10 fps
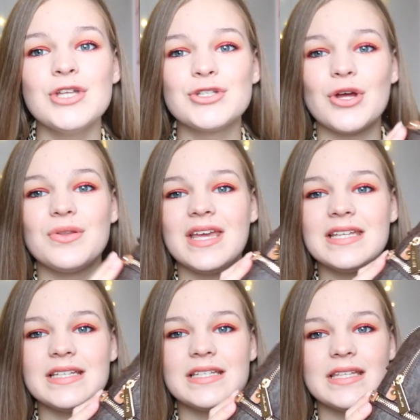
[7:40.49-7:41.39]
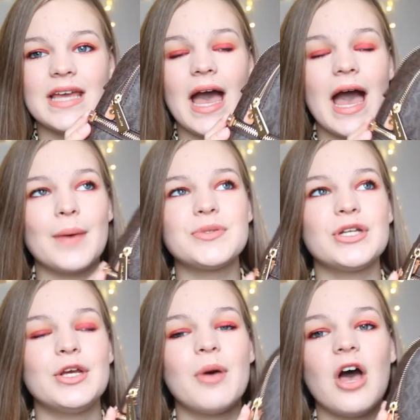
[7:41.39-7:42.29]
So this is the
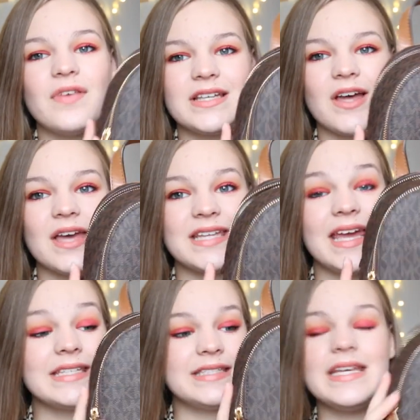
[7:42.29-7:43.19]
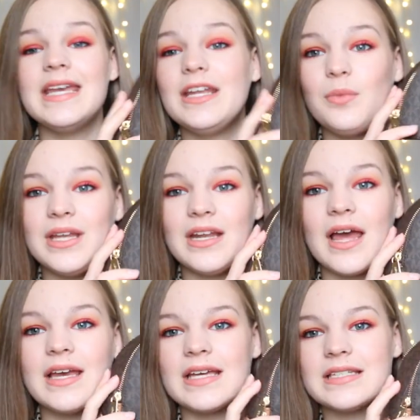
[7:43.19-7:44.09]
absolute perfect size. It is teeny weeny,
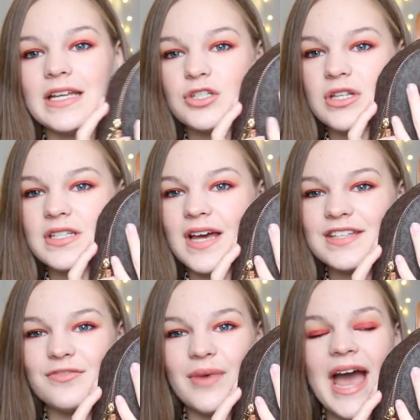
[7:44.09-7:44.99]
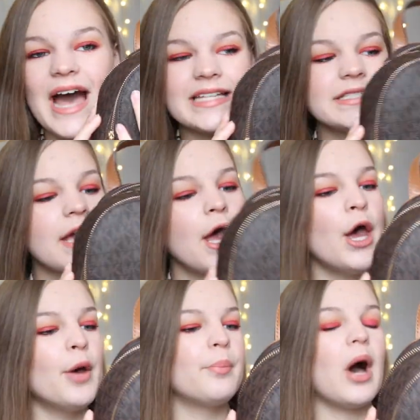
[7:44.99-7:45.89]
like it's literally the size of my hand,
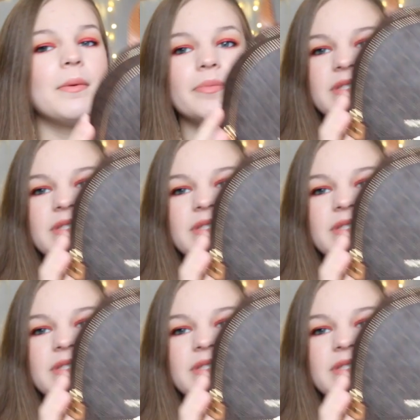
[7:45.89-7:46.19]
but I'm